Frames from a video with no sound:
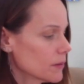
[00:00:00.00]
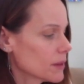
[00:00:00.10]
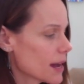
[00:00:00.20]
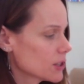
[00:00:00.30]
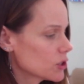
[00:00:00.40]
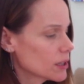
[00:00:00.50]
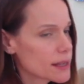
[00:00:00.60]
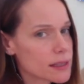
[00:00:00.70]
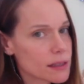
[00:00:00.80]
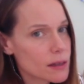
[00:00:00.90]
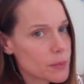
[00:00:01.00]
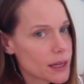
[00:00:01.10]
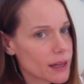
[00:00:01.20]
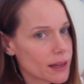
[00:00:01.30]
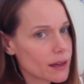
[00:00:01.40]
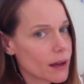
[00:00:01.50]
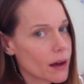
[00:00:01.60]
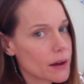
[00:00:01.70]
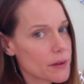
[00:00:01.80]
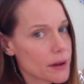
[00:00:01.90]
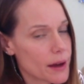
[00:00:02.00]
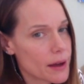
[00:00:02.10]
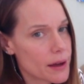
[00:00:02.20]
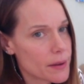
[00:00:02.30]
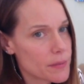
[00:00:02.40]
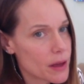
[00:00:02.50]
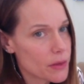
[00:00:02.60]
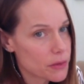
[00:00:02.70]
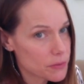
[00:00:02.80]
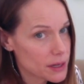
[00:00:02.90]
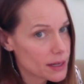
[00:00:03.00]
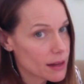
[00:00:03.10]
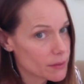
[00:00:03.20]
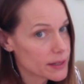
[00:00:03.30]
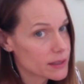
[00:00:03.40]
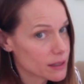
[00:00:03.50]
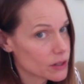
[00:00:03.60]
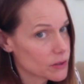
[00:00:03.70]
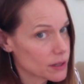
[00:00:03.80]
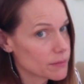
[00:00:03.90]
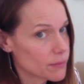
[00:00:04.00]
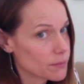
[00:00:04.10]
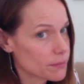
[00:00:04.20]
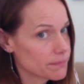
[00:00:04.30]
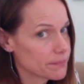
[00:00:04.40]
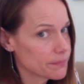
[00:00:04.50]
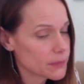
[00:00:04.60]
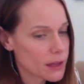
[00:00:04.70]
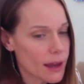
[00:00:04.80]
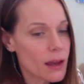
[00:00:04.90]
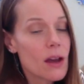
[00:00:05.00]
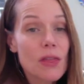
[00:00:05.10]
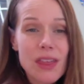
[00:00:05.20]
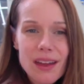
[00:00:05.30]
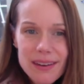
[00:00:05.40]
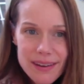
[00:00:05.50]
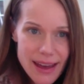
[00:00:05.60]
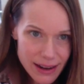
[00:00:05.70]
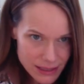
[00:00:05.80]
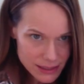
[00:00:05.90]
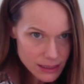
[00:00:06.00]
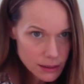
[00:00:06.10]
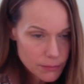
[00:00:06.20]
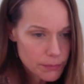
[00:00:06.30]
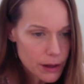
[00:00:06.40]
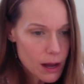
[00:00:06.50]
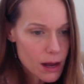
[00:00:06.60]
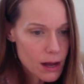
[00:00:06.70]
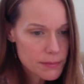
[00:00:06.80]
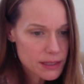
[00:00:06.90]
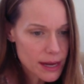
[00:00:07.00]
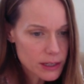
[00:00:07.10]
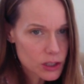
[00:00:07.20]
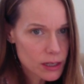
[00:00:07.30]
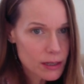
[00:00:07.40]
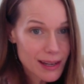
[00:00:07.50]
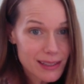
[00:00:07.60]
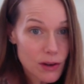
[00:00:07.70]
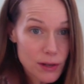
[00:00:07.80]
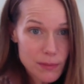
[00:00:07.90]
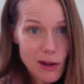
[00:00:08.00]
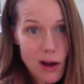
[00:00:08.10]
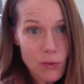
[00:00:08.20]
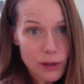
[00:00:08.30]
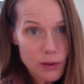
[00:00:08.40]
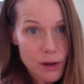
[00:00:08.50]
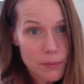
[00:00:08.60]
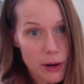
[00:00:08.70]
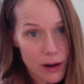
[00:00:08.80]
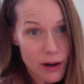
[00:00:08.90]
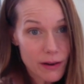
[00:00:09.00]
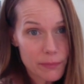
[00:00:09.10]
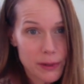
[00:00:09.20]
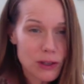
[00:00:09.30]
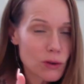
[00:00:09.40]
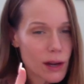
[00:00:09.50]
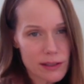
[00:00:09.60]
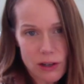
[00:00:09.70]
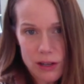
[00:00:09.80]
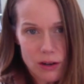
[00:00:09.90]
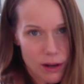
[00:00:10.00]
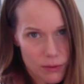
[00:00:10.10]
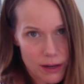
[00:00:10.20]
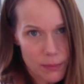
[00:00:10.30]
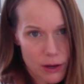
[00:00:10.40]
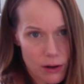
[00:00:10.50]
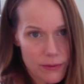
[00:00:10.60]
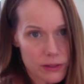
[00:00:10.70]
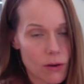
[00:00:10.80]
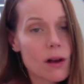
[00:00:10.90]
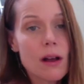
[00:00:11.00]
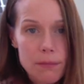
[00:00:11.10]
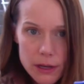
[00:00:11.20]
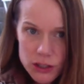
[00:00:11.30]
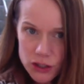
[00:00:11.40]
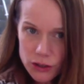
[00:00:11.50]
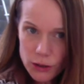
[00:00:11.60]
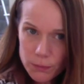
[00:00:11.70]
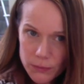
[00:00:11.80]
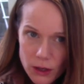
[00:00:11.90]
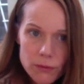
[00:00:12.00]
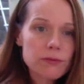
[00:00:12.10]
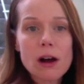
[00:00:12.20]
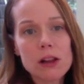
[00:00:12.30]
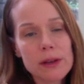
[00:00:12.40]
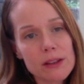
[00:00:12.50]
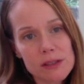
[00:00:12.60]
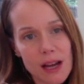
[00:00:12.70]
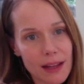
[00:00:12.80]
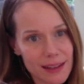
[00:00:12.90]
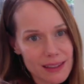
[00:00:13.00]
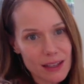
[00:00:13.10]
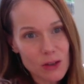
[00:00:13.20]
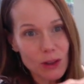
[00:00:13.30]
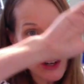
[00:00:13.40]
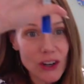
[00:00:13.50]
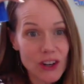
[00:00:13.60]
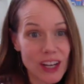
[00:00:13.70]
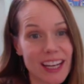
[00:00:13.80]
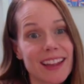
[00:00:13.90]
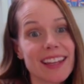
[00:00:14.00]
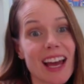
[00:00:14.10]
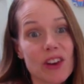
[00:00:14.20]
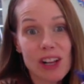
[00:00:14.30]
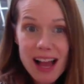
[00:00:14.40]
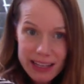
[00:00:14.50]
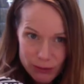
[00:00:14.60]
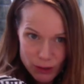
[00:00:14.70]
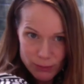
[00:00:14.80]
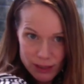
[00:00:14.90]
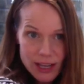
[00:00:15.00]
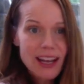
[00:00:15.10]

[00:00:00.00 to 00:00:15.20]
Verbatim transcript: That should easily be um, three elements included. Mm -hmm. Okay, the next um, section, it's going to be all really one paragraph, but you guys already know how to write a paragraph, so make sure you're, you know, following those guidelines that you learn in the other classrooms.